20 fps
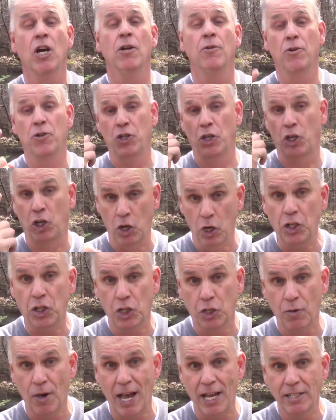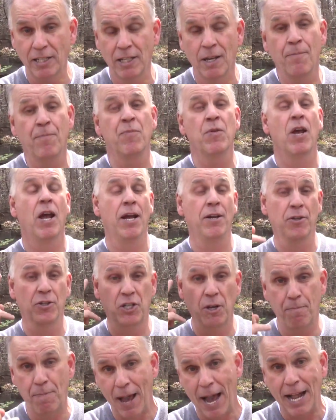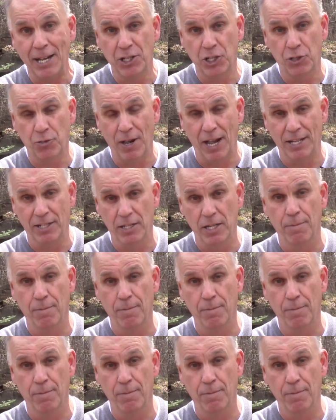There's a good stress and there's a bad stress.